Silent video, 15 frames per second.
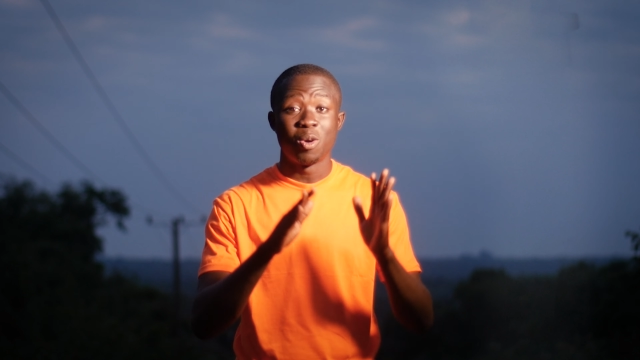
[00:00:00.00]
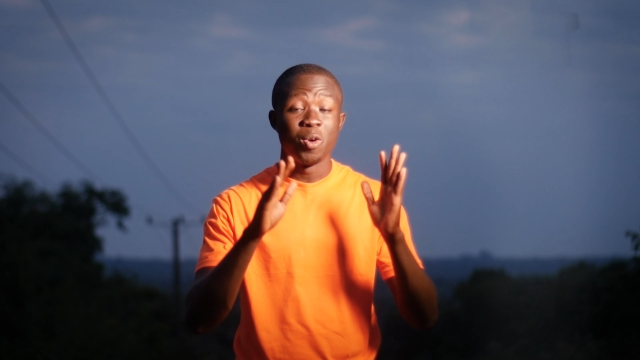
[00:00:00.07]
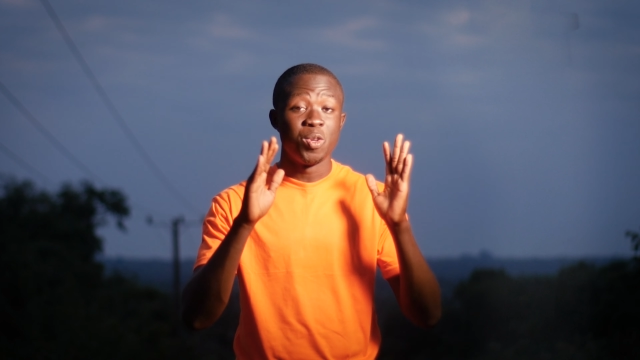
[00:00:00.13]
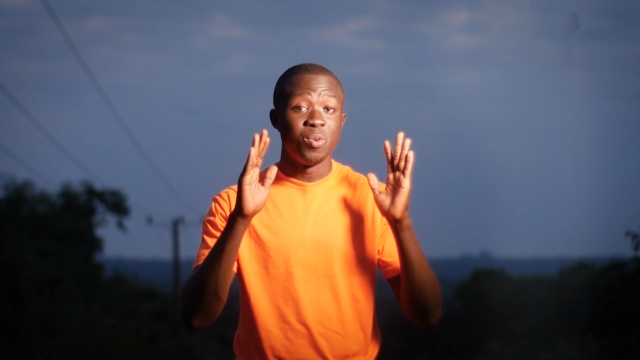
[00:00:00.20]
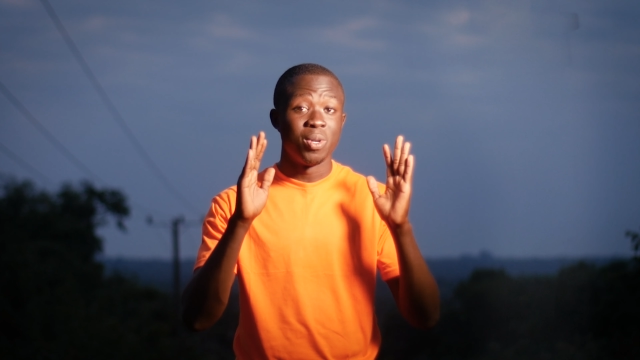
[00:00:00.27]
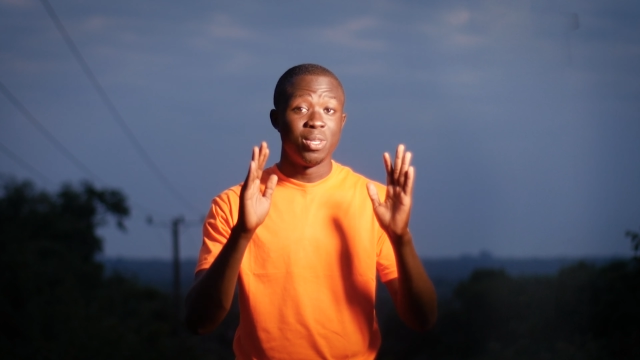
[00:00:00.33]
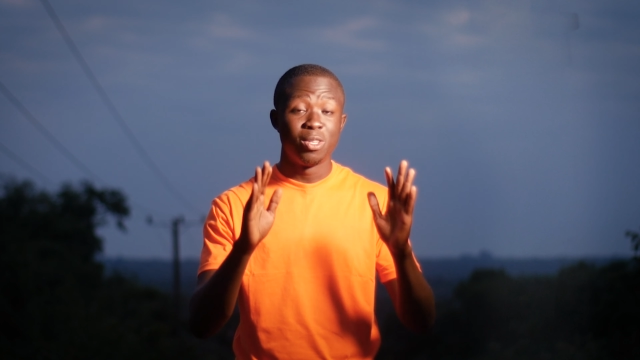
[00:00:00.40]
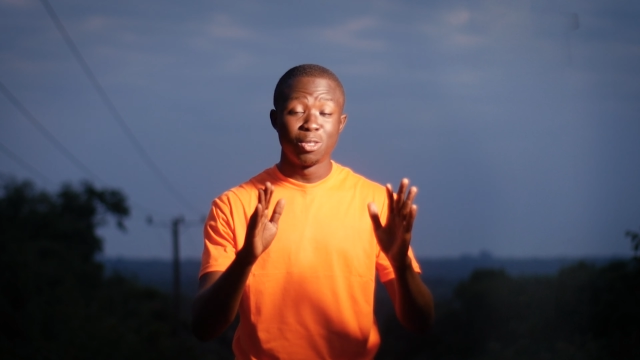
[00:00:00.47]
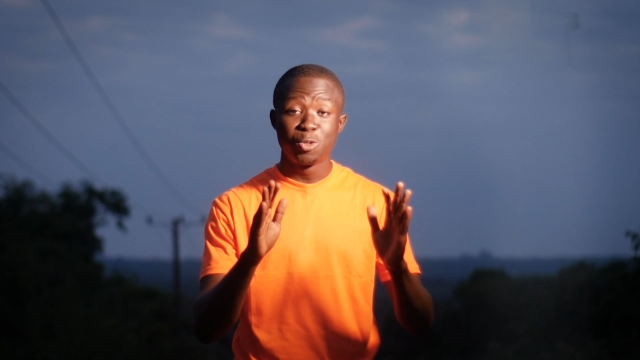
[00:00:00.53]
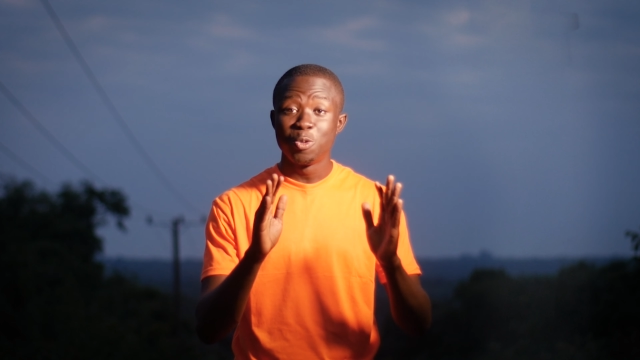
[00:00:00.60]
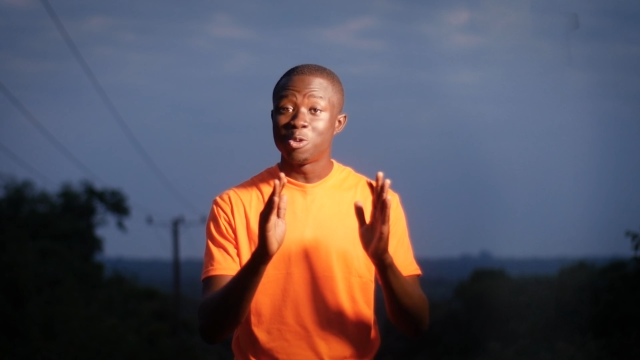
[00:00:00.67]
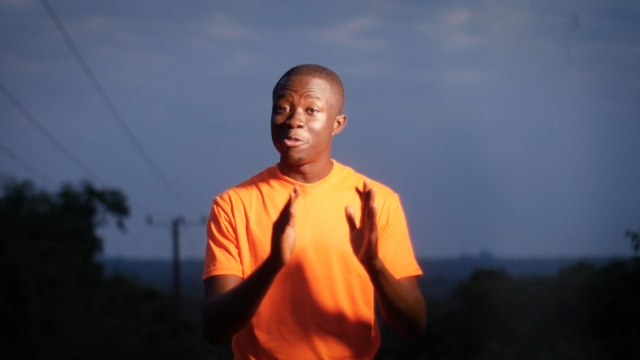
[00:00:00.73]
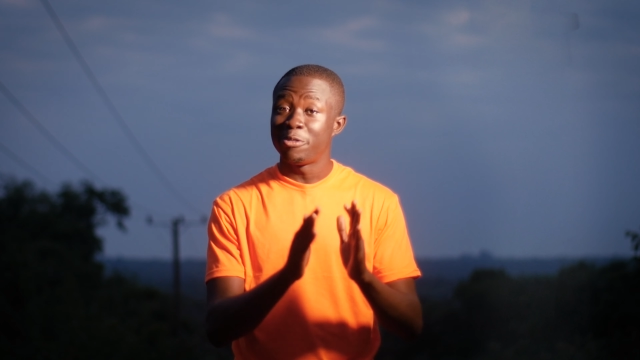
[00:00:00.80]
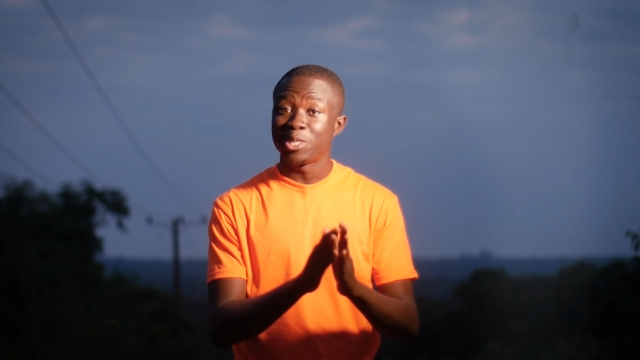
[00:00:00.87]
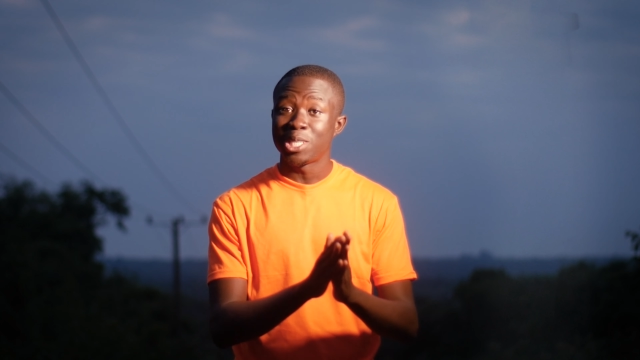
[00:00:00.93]
or you are not too
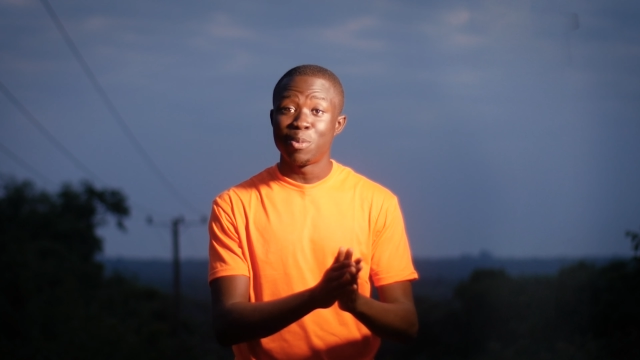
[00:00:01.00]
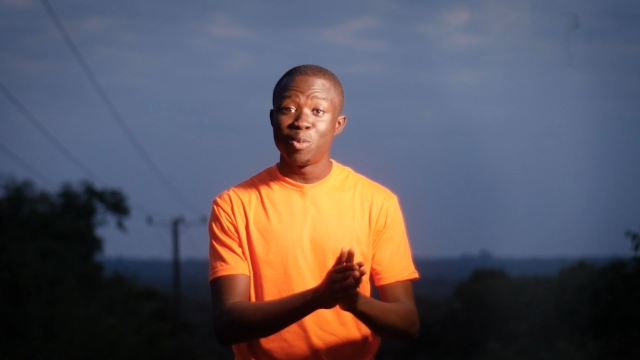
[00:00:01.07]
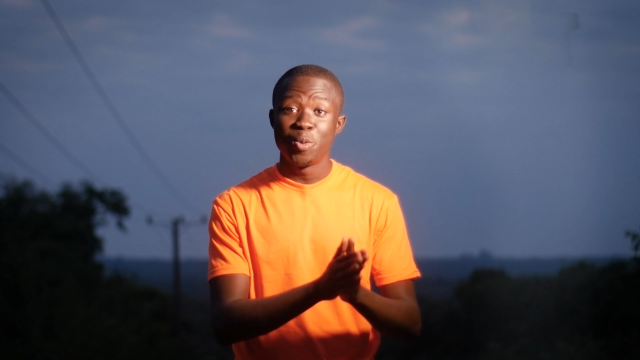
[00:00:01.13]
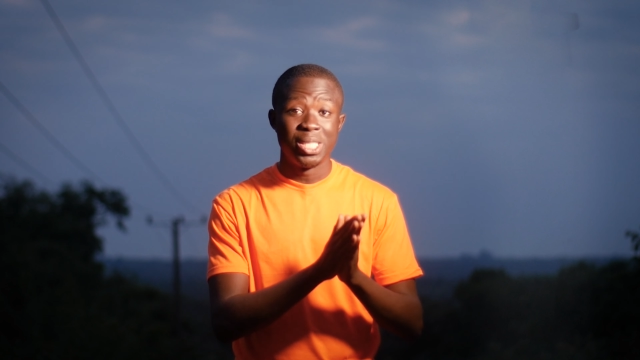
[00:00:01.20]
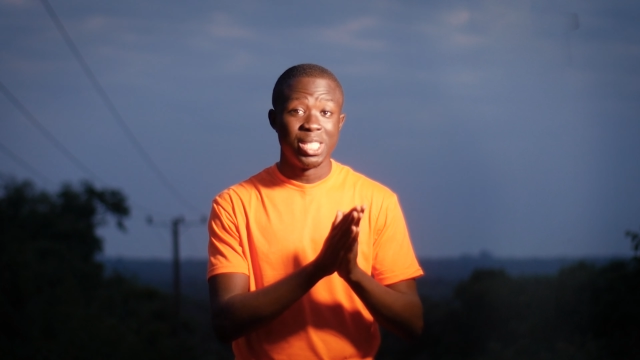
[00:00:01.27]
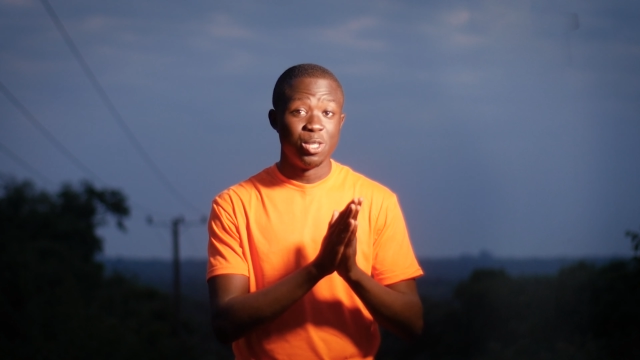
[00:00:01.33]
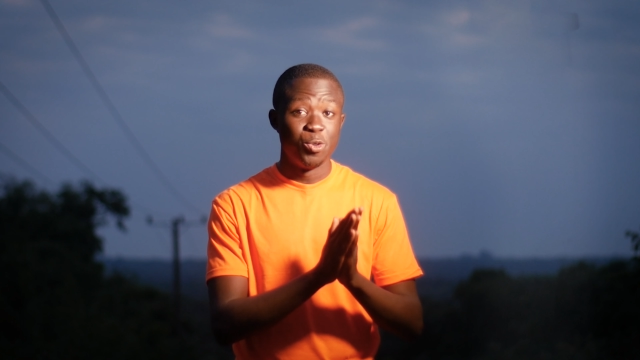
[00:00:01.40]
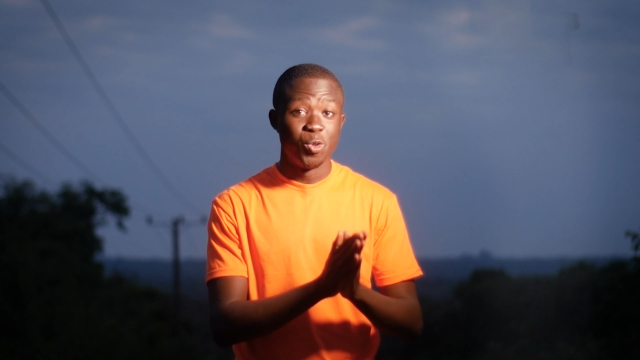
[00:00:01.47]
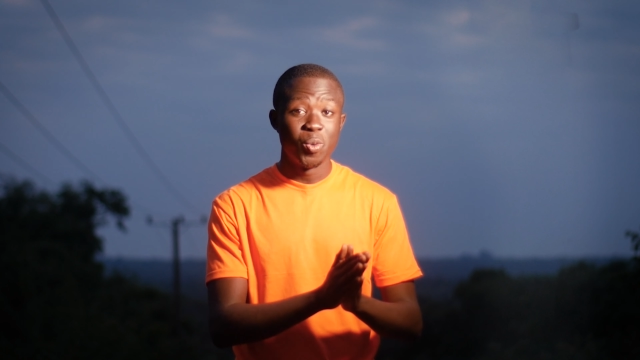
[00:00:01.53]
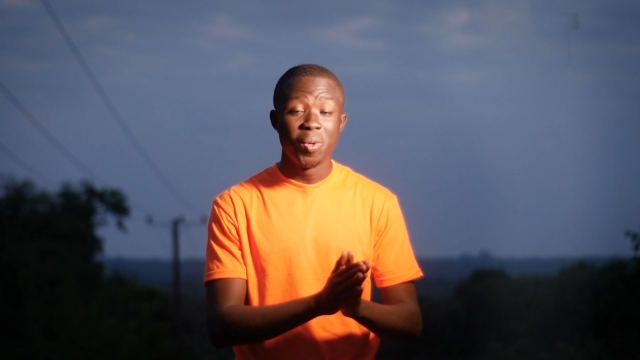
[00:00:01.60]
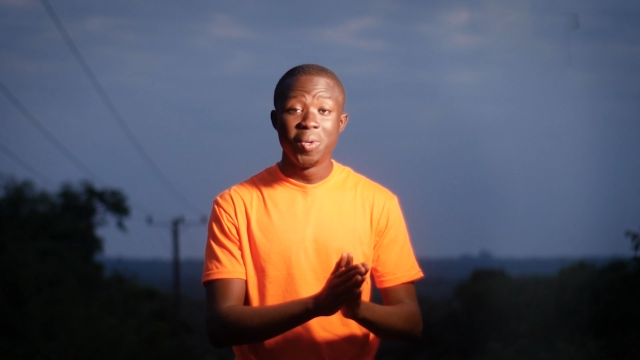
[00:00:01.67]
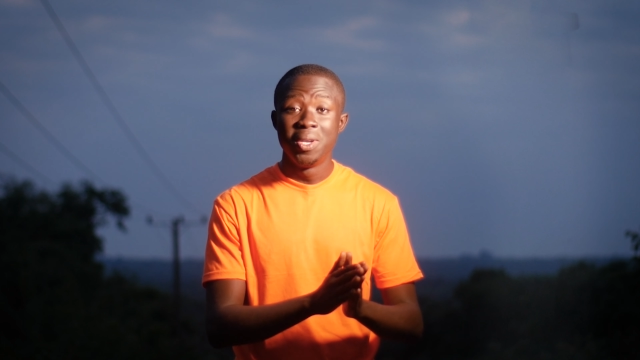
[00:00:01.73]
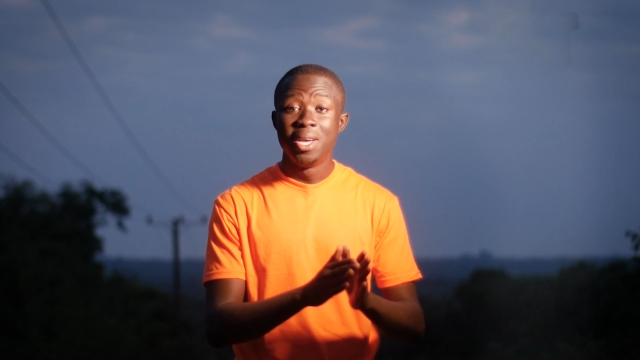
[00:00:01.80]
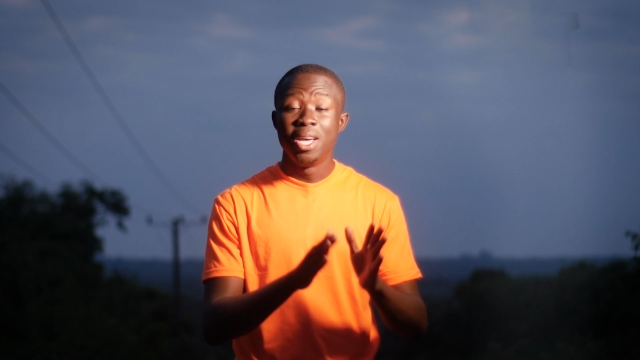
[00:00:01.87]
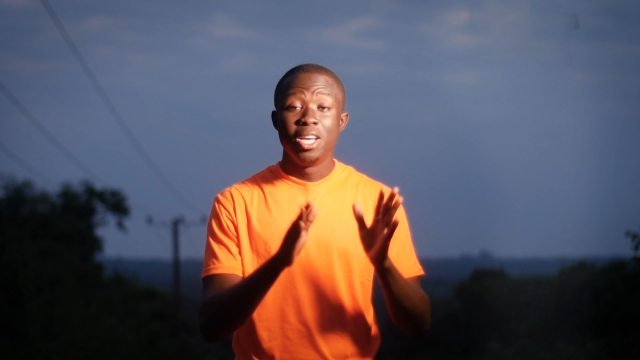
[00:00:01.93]
comfortable with a drone,